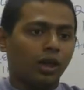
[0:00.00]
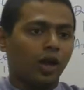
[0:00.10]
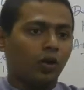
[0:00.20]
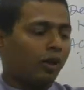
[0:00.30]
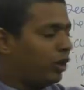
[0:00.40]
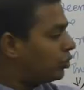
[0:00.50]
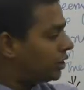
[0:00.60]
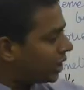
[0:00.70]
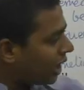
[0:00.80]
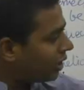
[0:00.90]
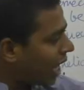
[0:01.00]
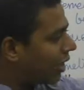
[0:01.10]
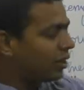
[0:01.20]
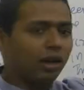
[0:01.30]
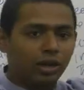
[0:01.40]
Hello, when you say that
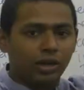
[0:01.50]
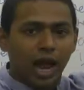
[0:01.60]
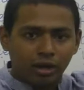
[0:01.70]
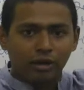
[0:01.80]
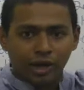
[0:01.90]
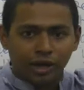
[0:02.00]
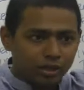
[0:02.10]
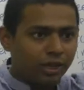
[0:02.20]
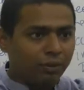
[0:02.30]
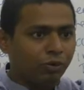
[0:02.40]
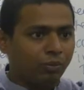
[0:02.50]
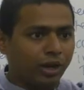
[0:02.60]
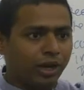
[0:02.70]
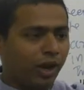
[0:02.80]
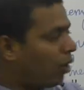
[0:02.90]
that con- that tree is deemed to be
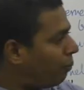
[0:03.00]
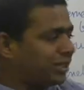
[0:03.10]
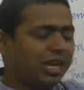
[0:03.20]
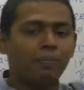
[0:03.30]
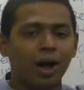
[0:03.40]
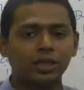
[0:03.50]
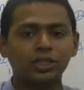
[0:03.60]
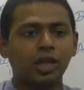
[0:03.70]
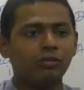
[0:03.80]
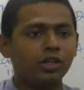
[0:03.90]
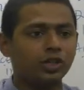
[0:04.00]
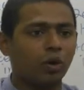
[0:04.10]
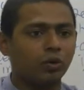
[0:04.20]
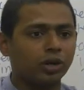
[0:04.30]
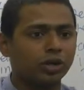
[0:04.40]
in India, obviously Pakistan will
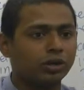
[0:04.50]
shout.